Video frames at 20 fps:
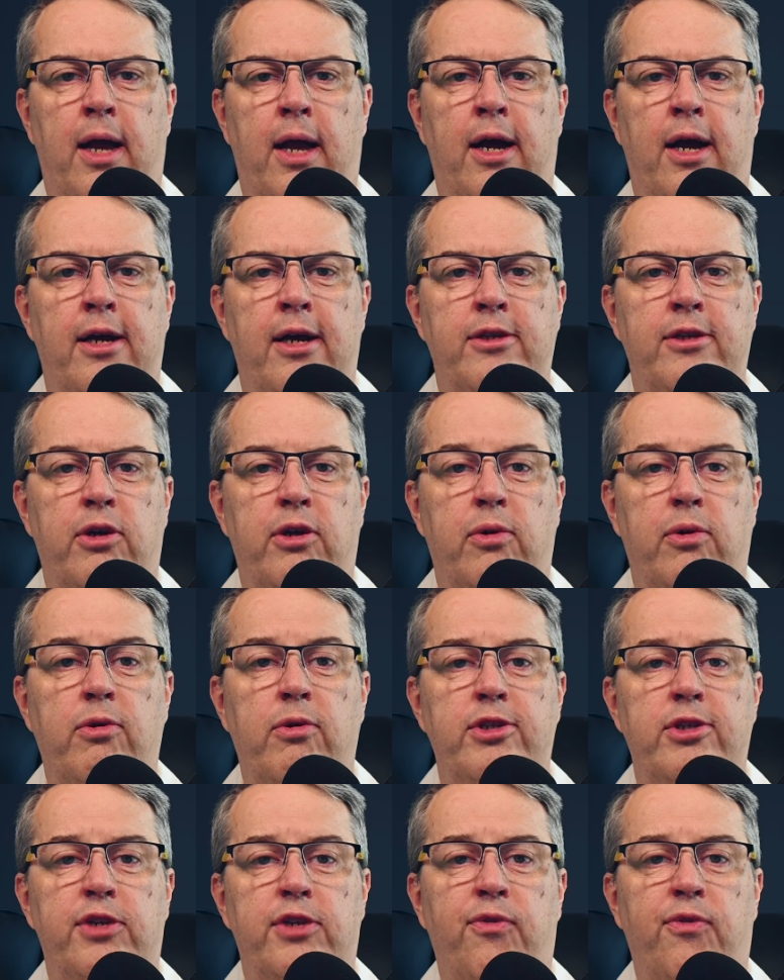So who is
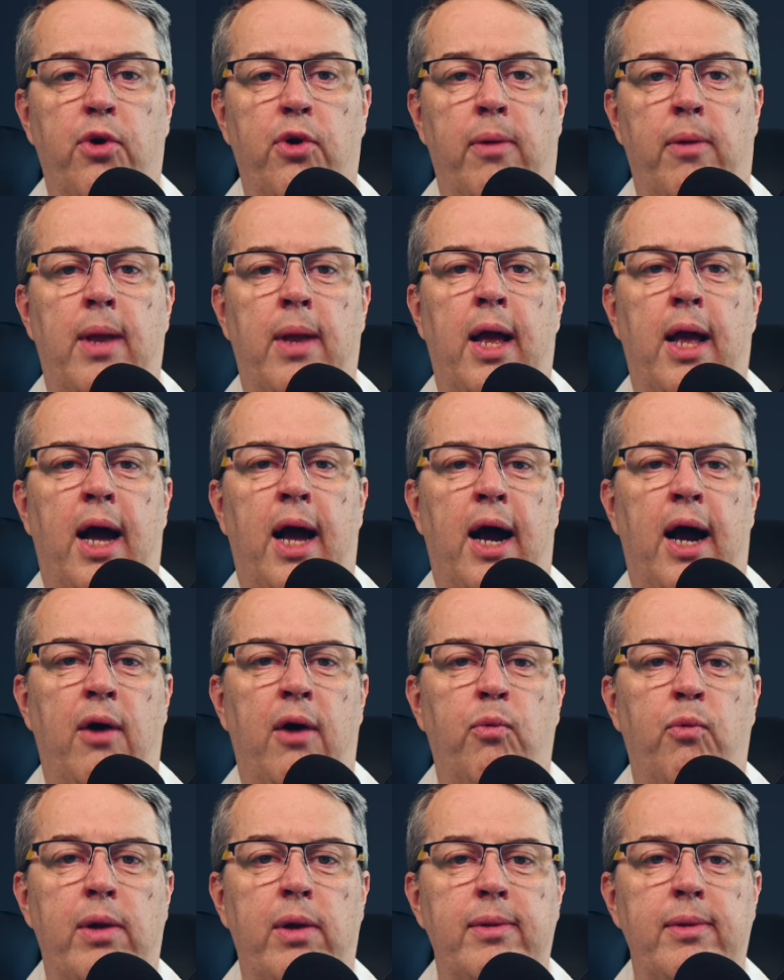this for?
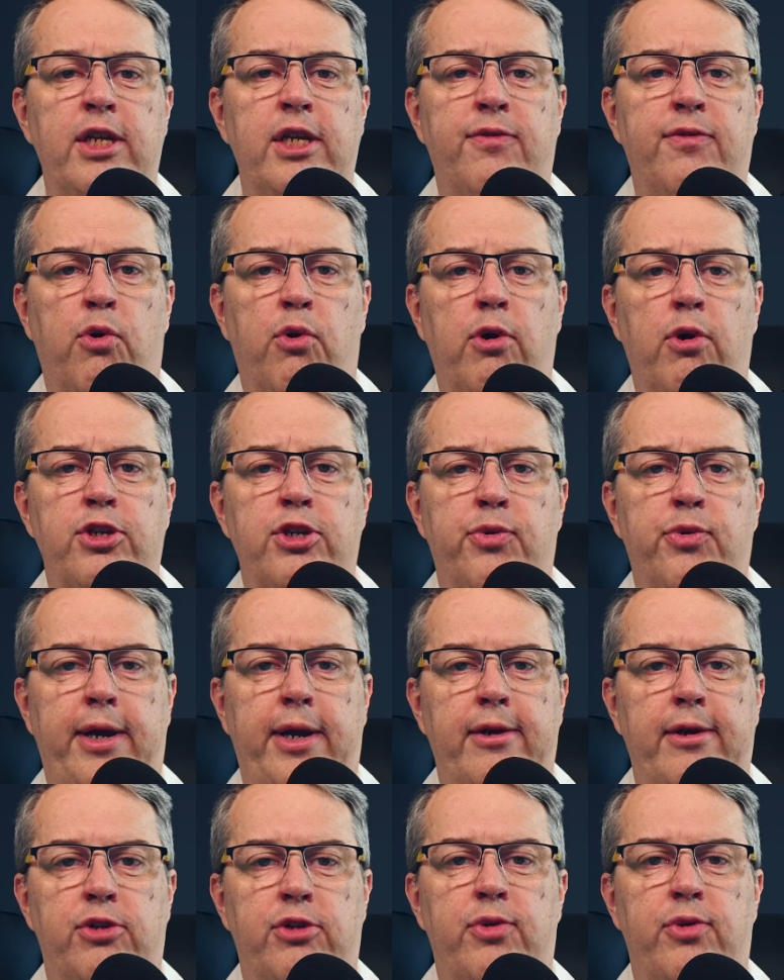Well, it's for course
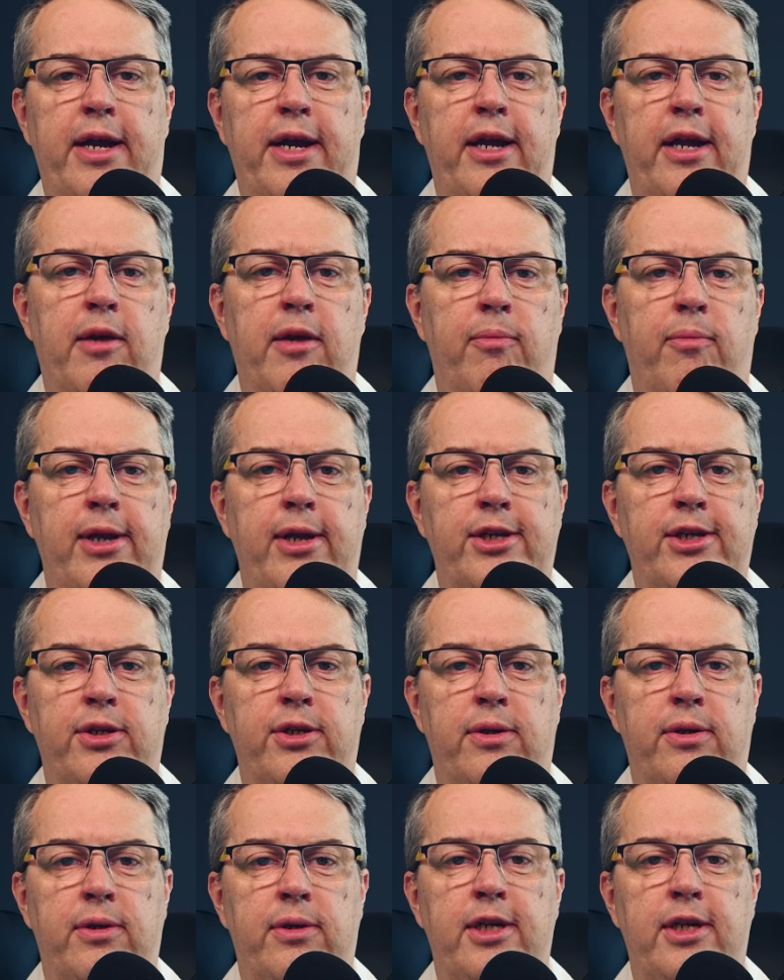creators tracking completion.
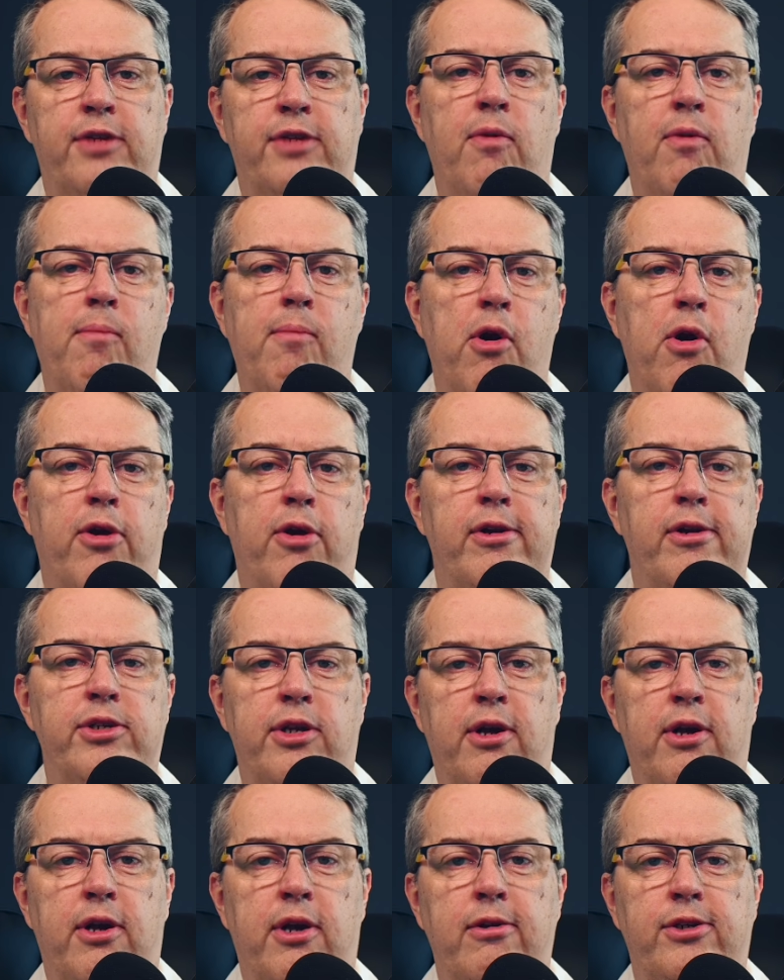It's for marketers and
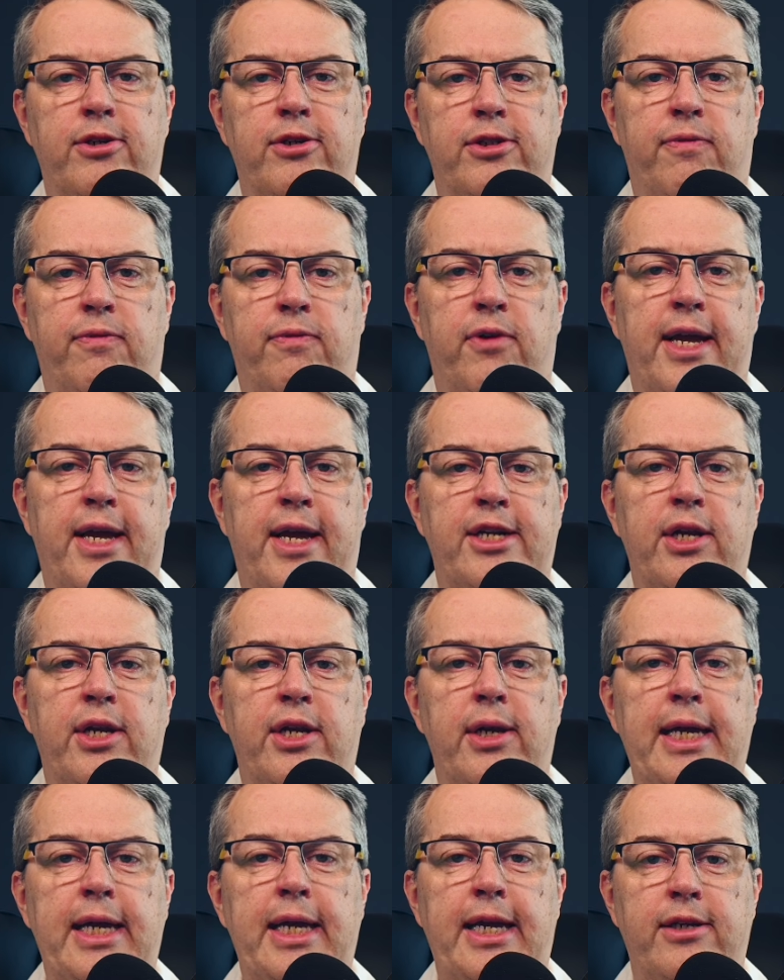coaches for catching
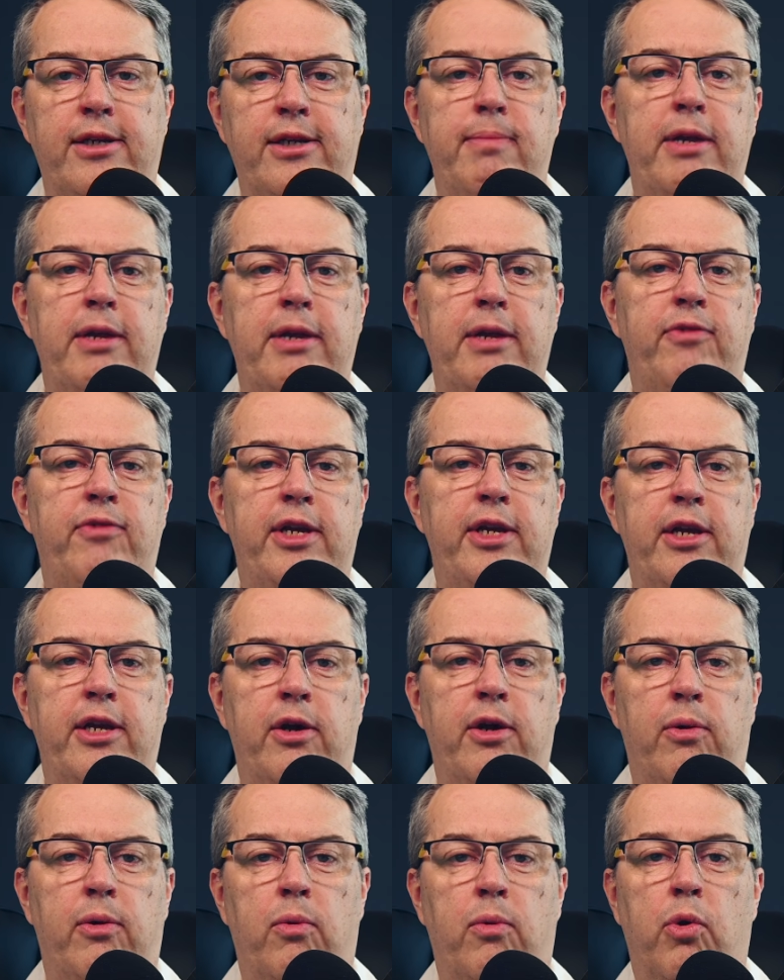leads mid-video
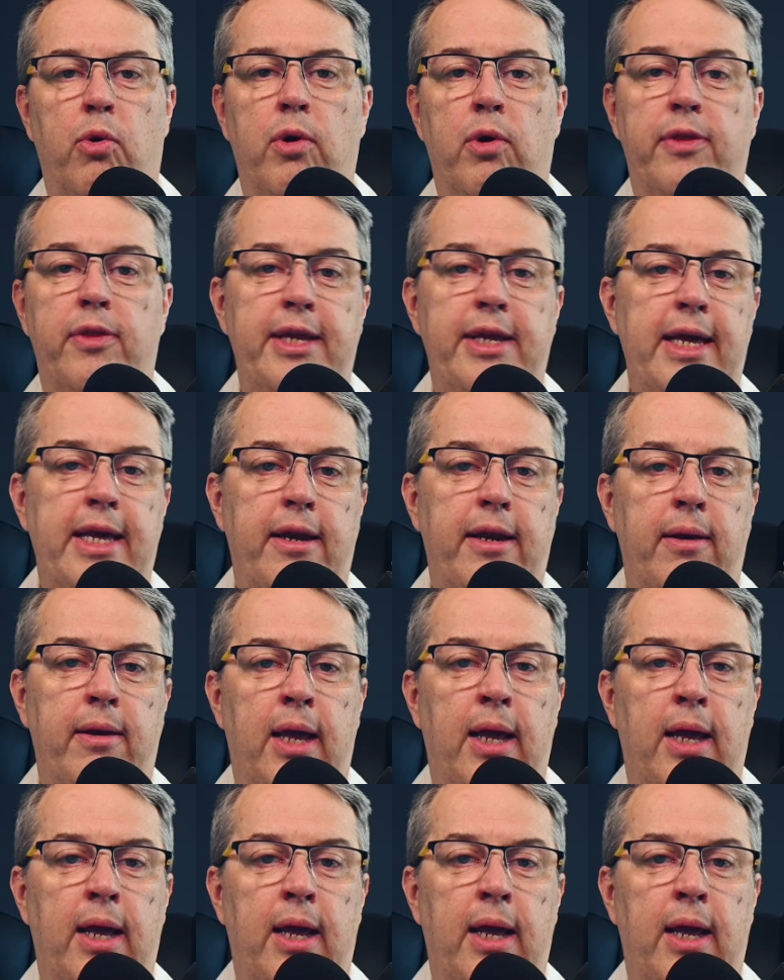or at the end.